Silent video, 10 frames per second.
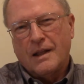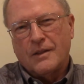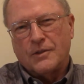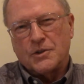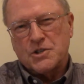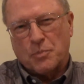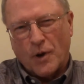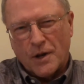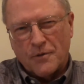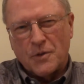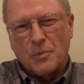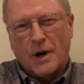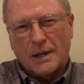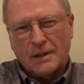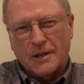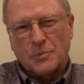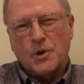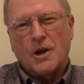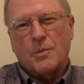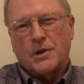the spread of the modeling and
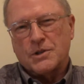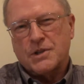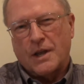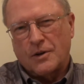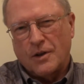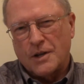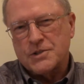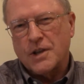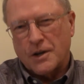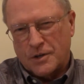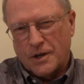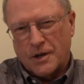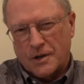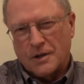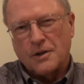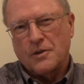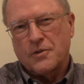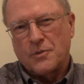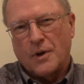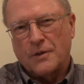becoming a standardized technique
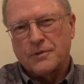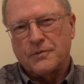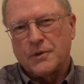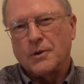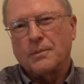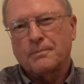throughout the field.